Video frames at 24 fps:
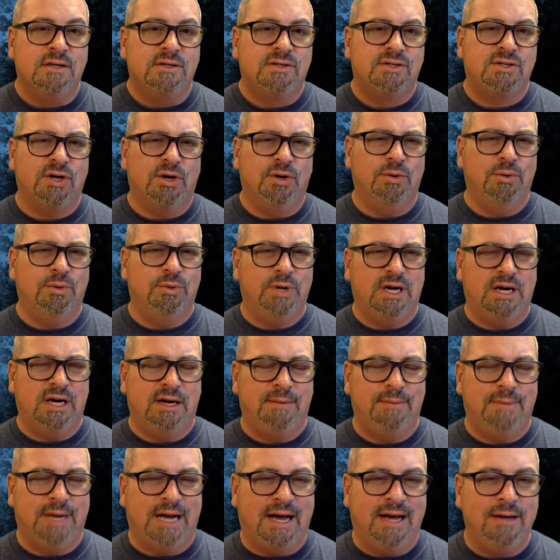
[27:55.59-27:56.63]
So
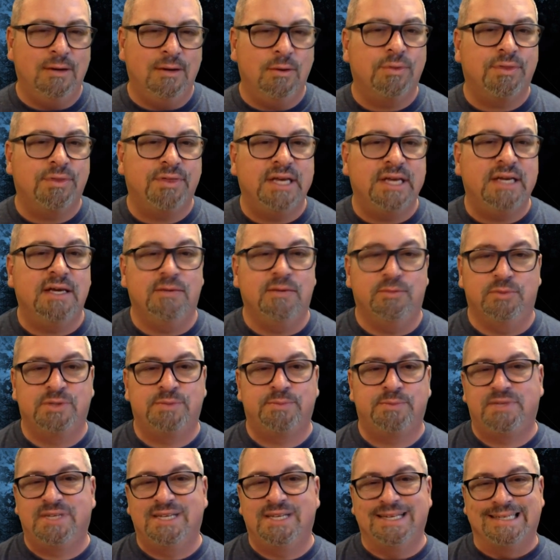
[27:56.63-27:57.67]
I don't think it
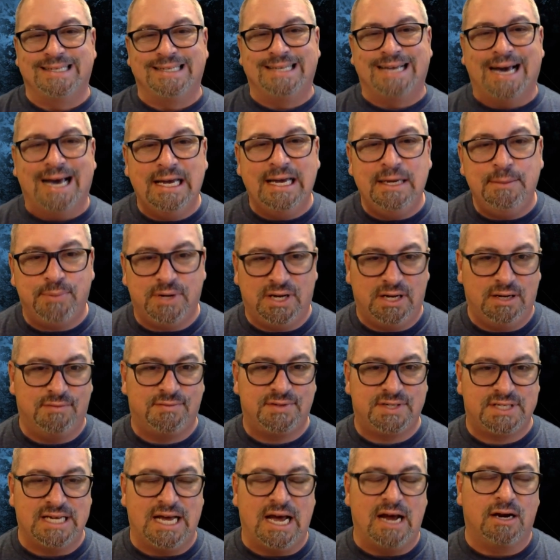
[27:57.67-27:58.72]
was the type
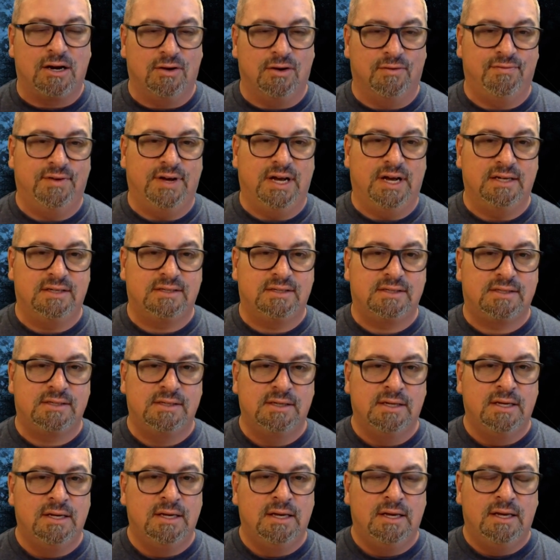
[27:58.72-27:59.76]
of sacrifice